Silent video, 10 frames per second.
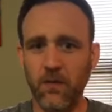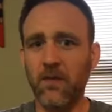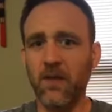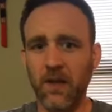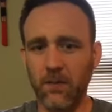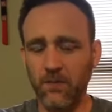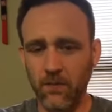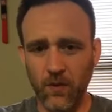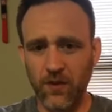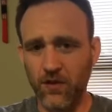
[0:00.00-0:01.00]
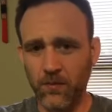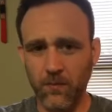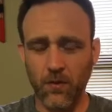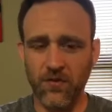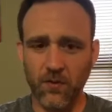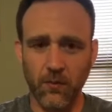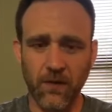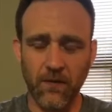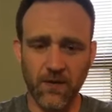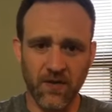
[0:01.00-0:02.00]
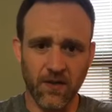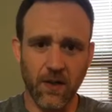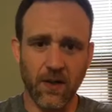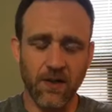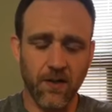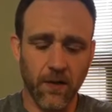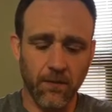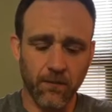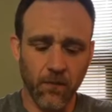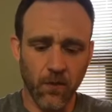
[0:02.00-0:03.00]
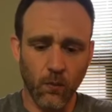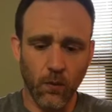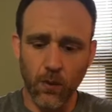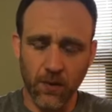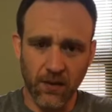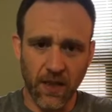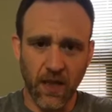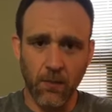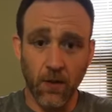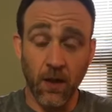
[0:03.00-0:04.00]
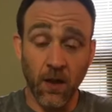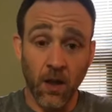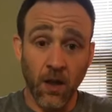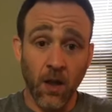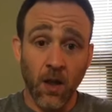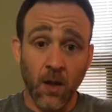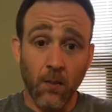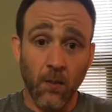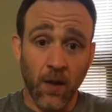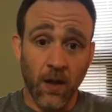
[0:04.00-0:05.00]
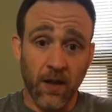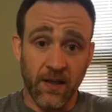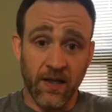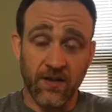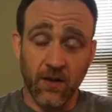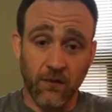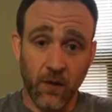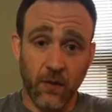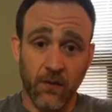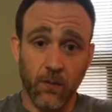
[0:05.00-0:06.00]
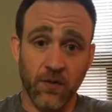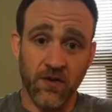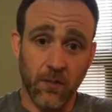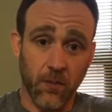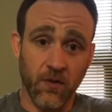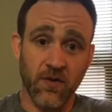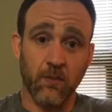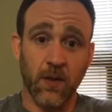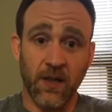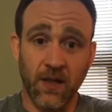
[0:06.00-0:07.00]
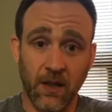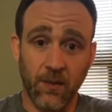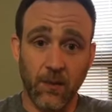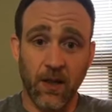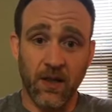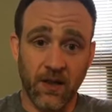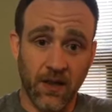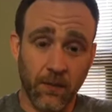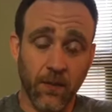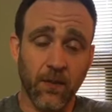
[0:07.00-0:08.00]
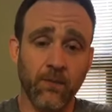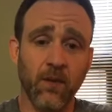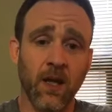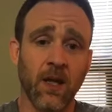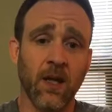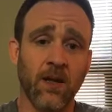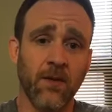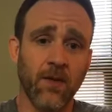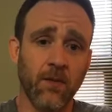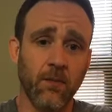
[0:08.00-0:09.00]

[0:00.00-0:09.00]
move for them, which personal preference is not what we build a game on. And that's going to vary from person to person, body type to body type, and